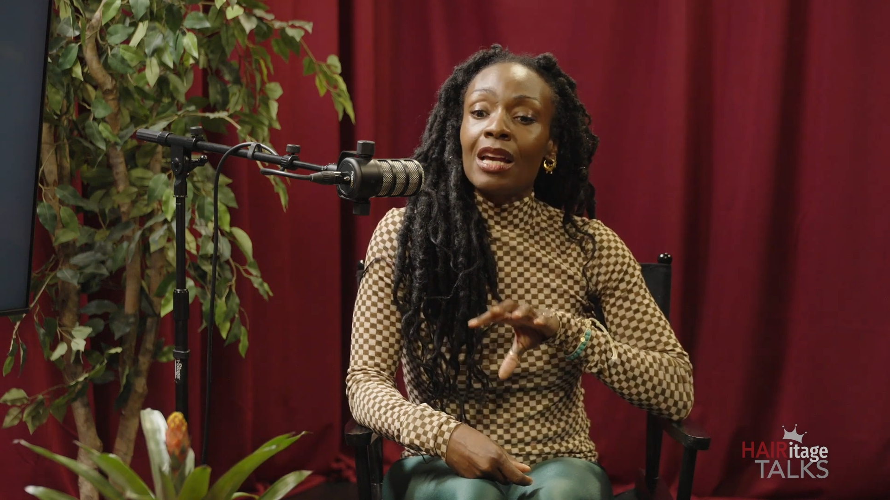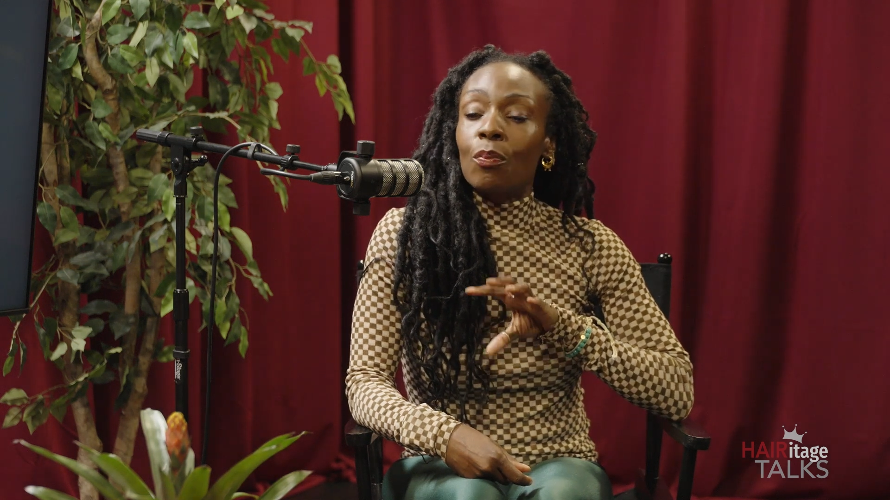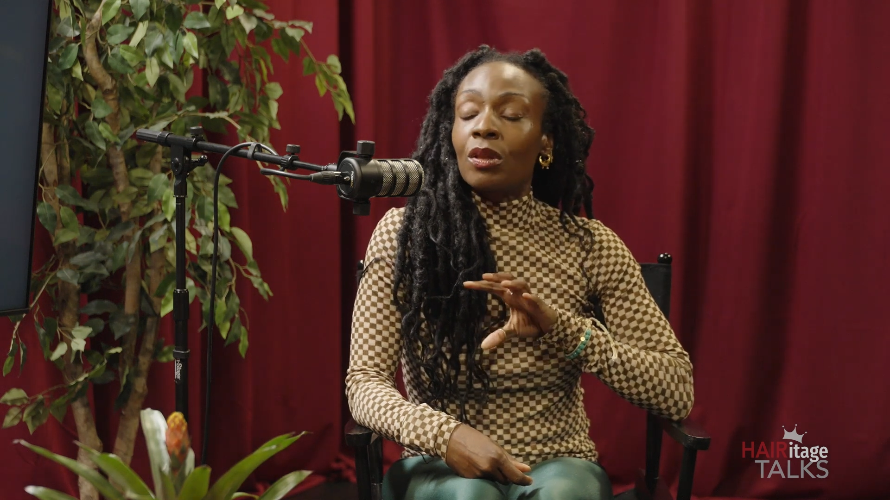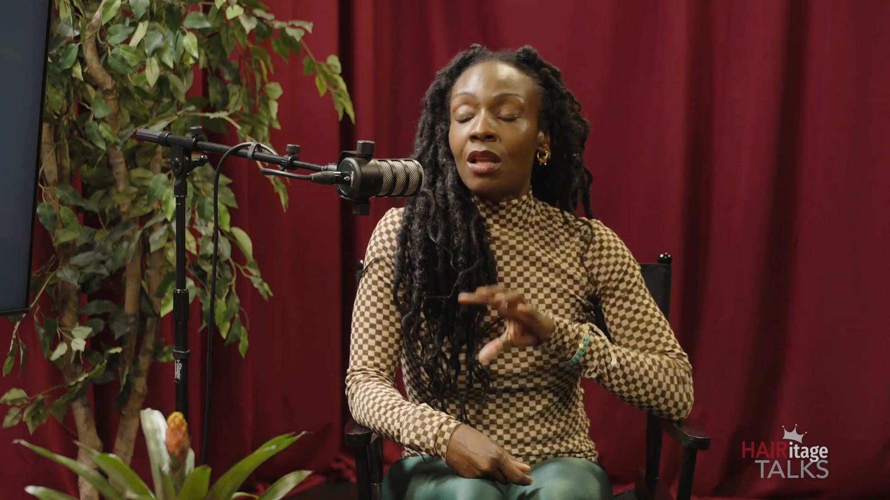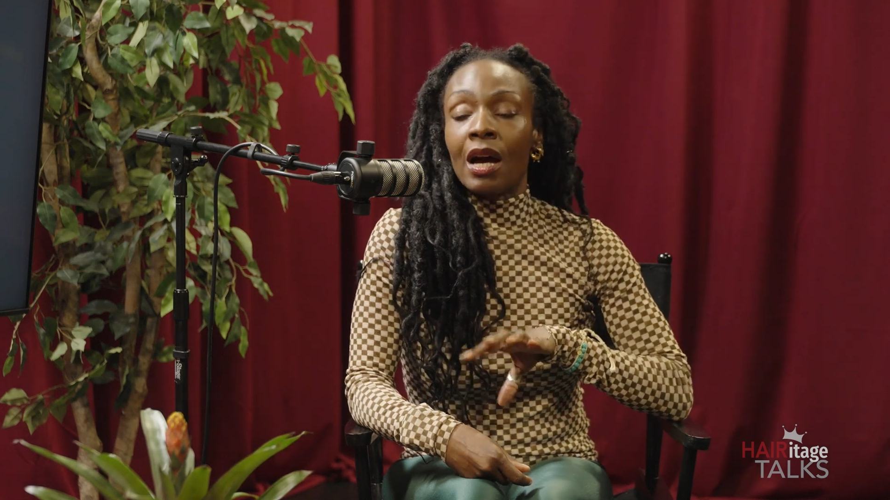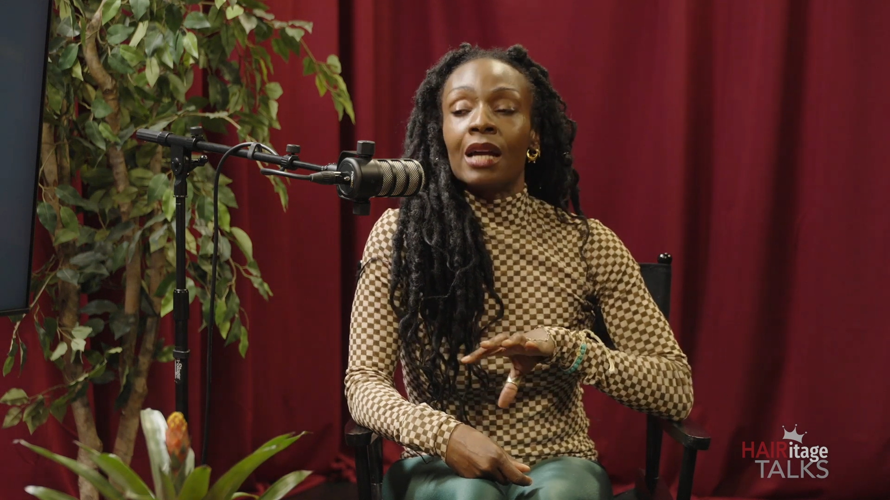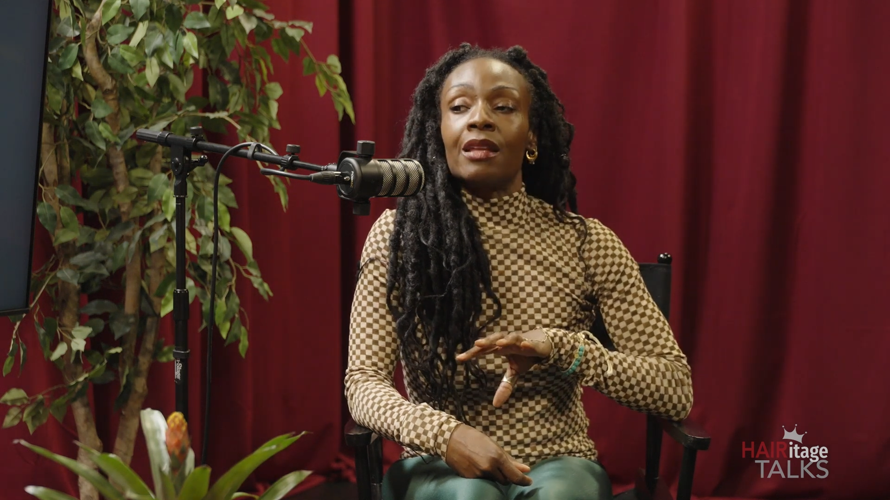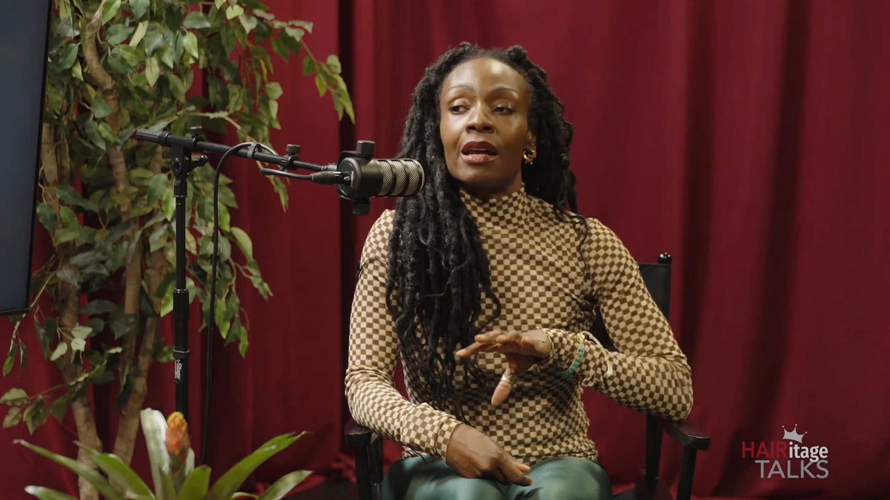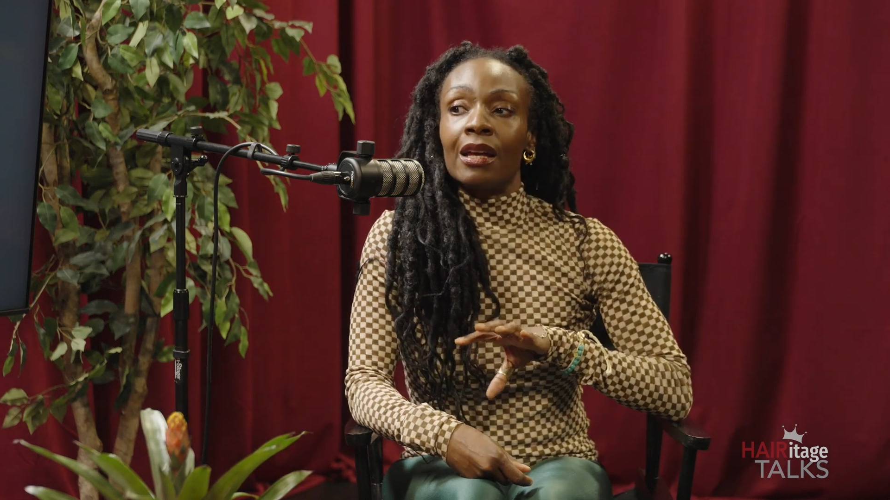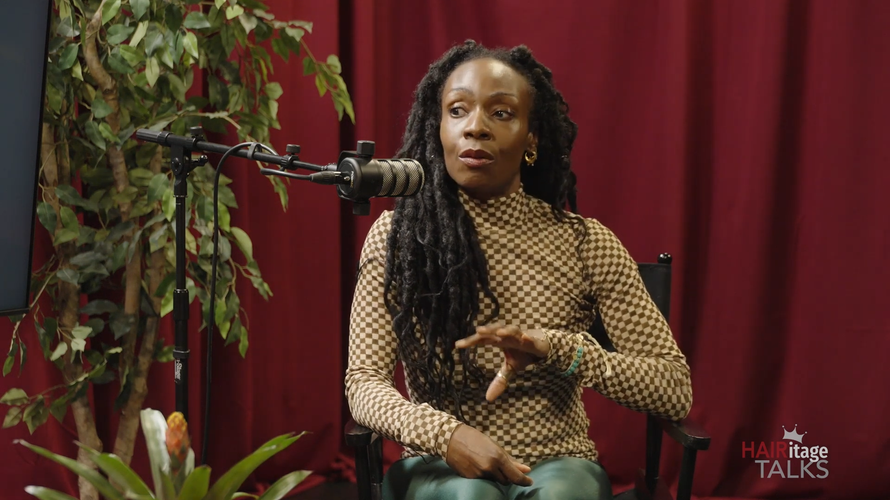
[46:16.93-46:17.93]
applying
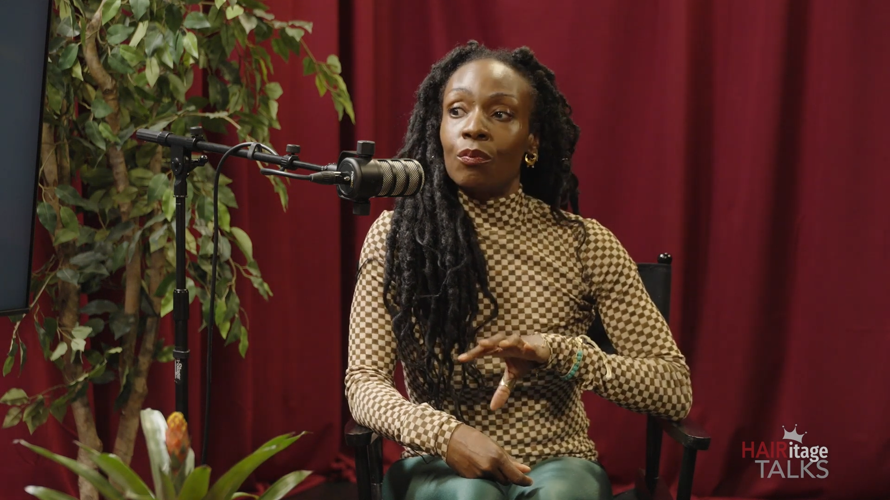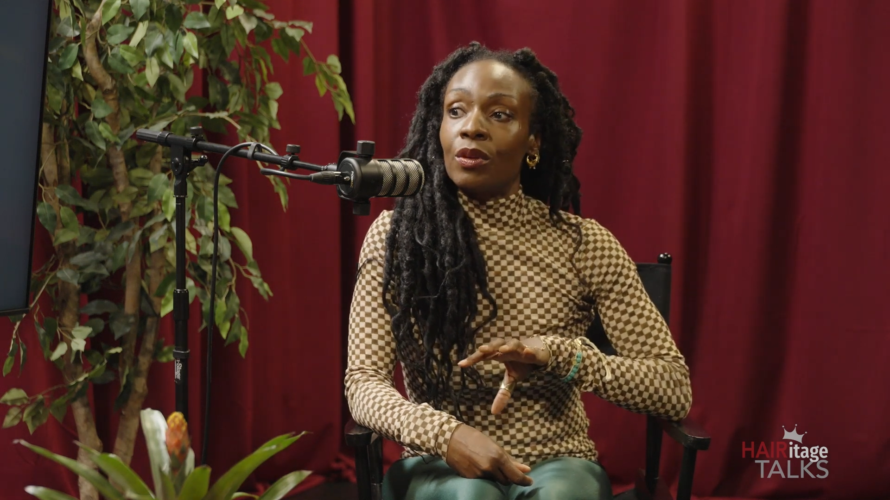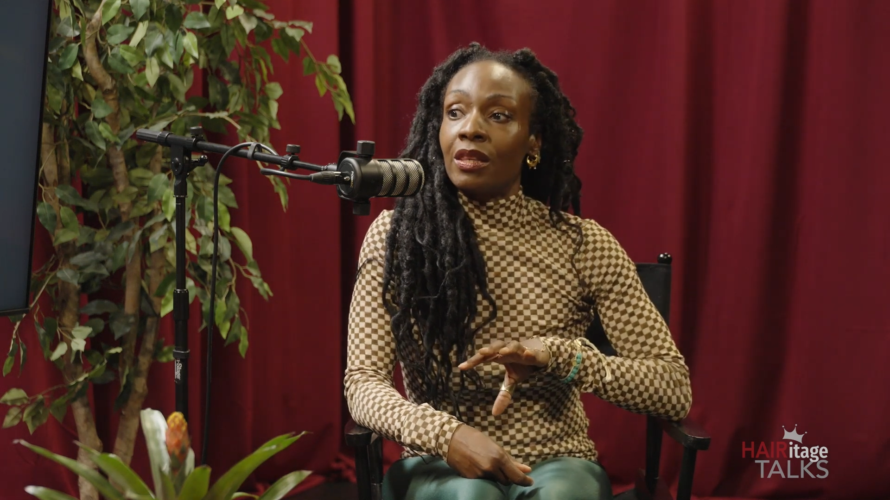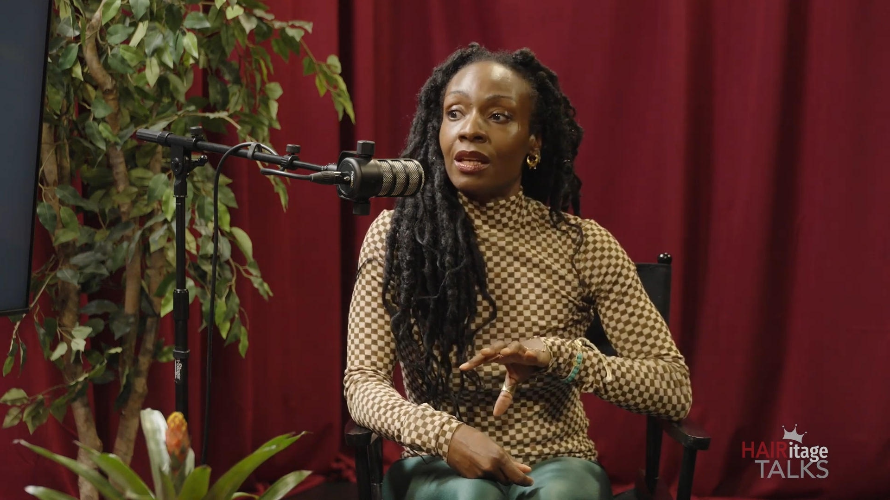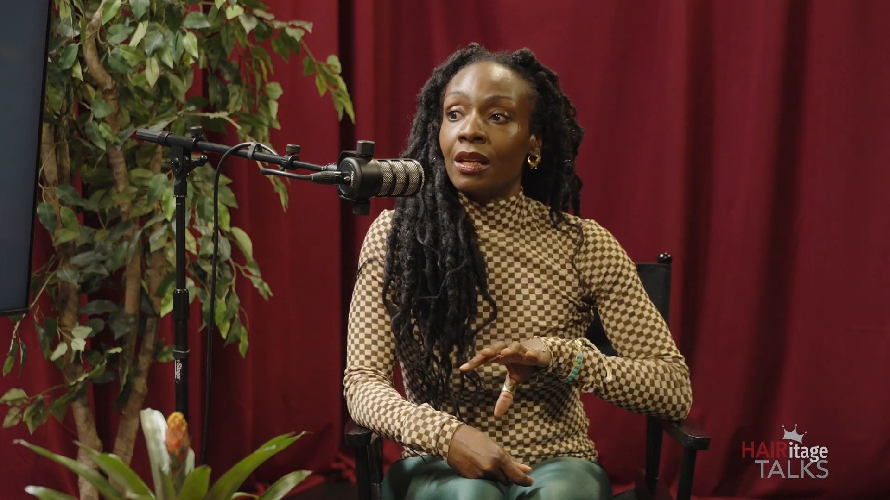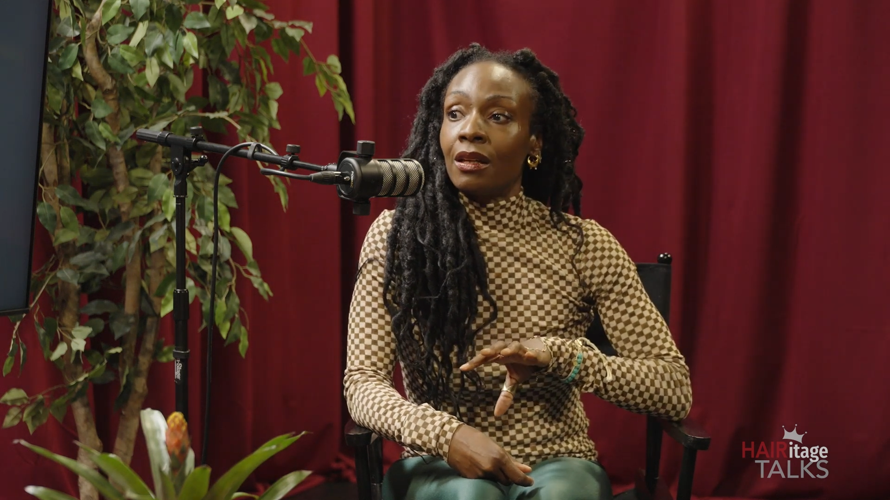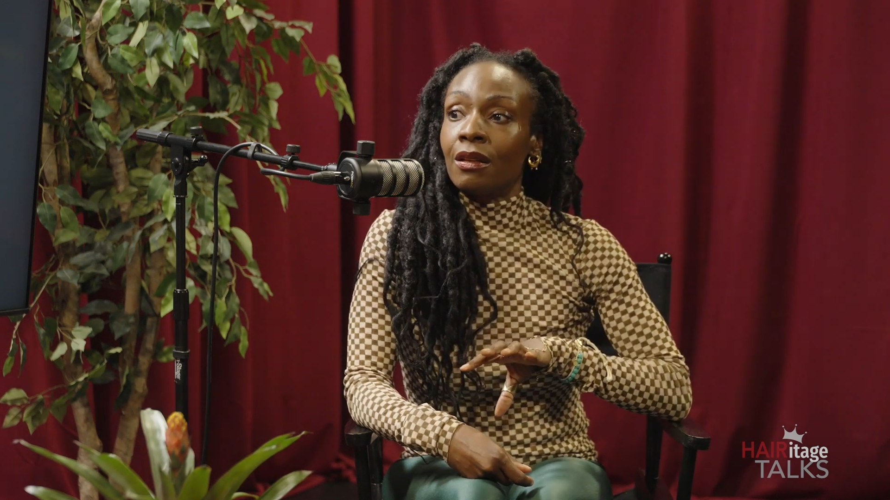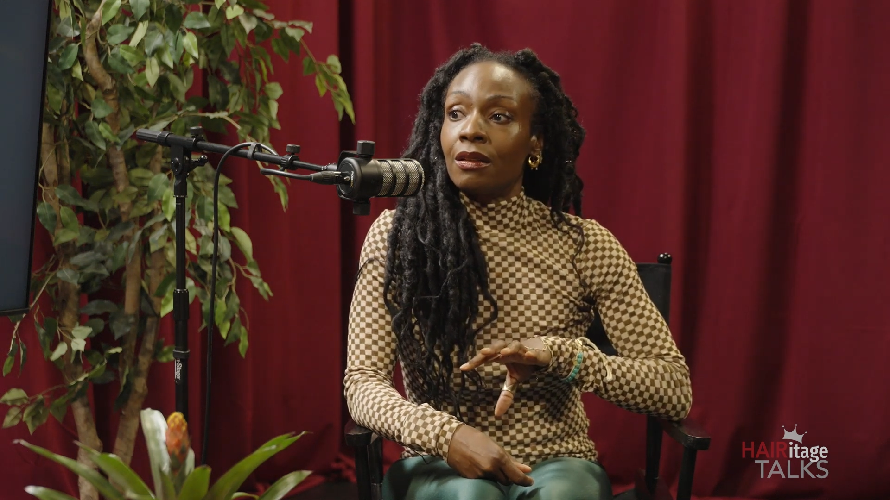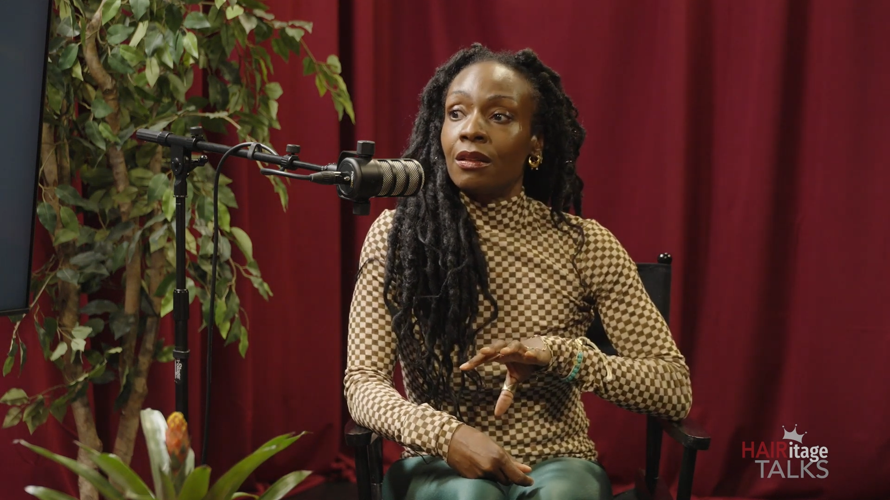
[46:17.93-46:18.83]
that empathy,